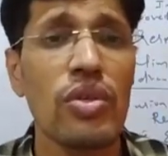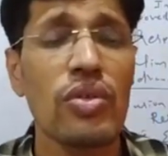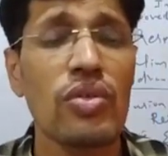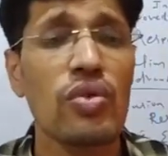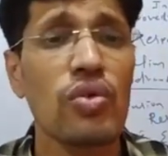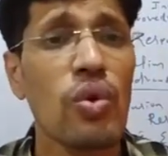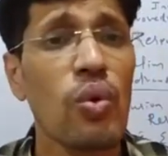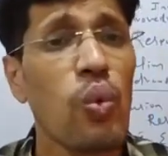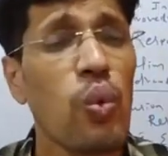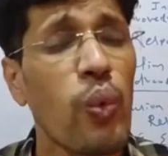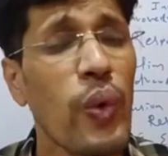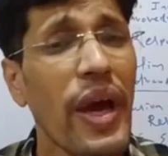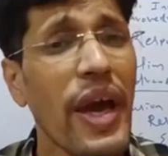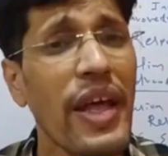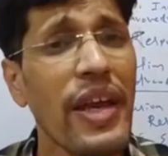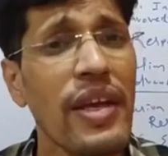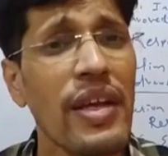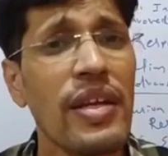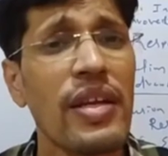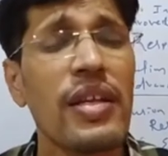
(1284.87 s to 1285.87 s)
So
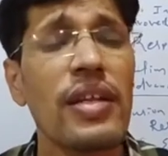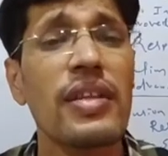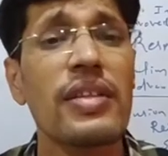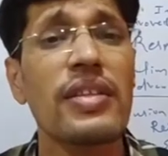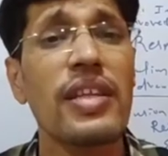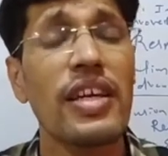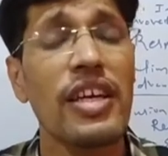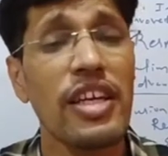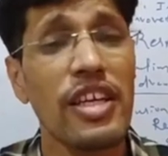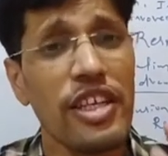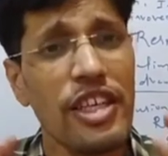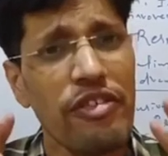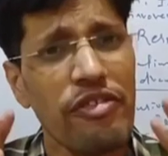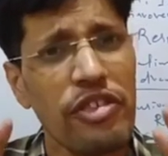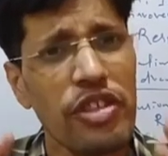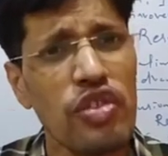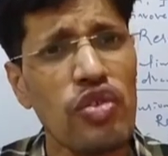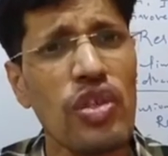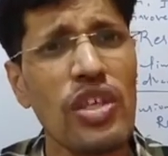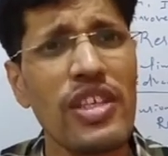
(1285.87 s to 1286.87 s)
when the
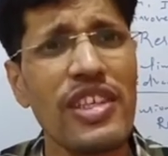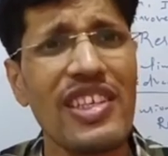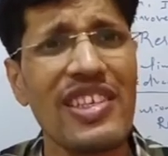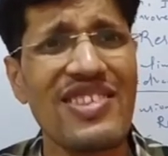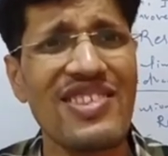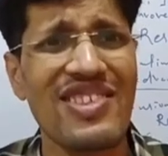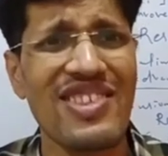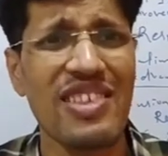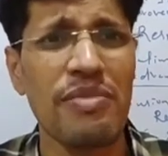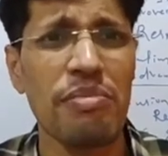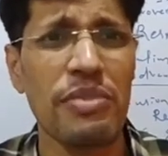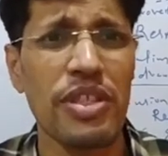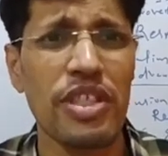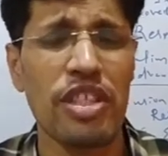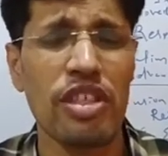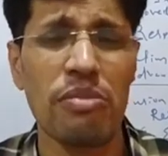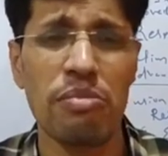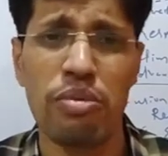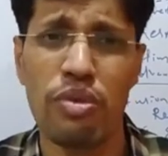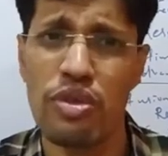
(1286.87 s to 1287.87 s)
individual decision
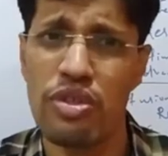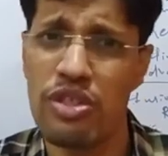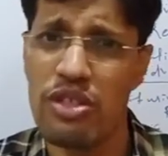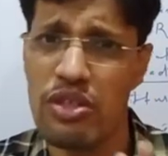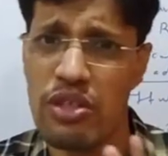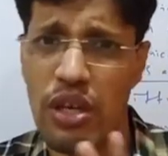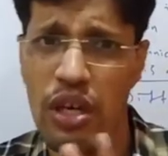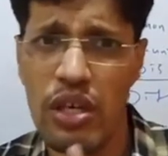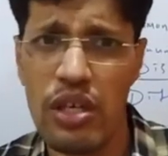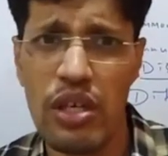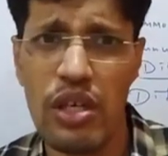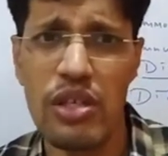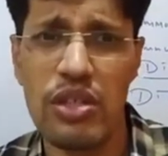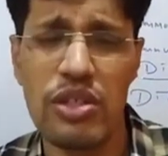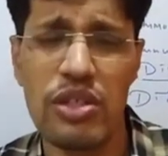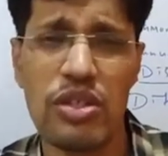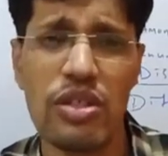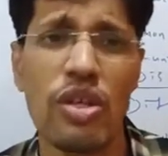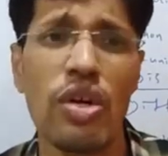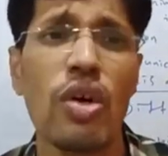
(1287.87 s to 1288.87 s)
making process
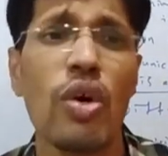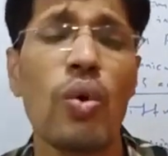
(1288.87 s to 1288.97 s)
occurs,